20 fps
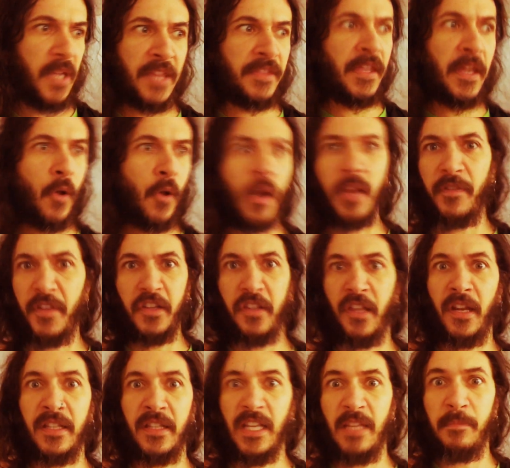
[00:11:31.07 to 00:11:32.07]
and then all of a
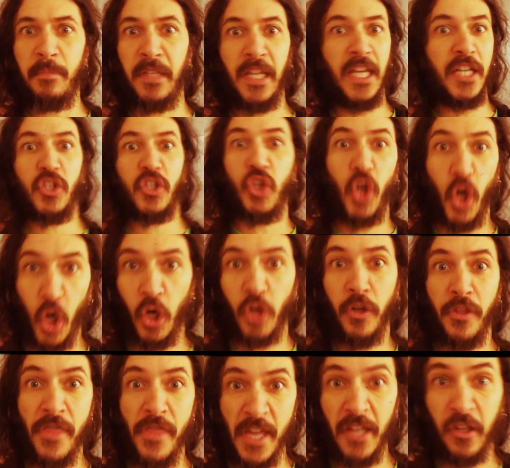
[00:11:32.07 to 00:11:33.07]
sudden he'd be like,
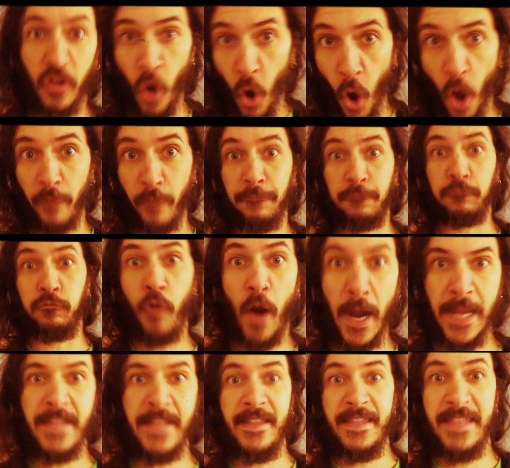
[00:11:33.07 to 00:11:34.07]
turn this off
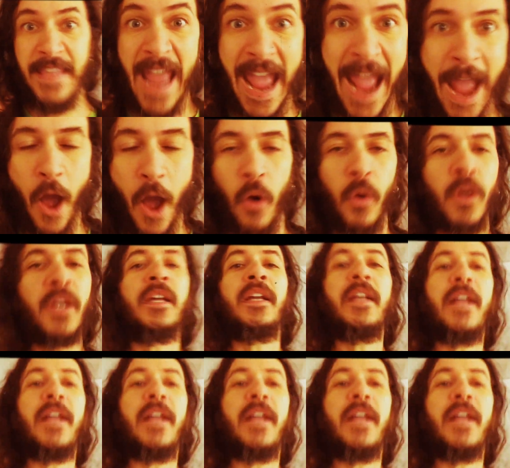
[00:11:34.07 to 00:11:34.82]
right now.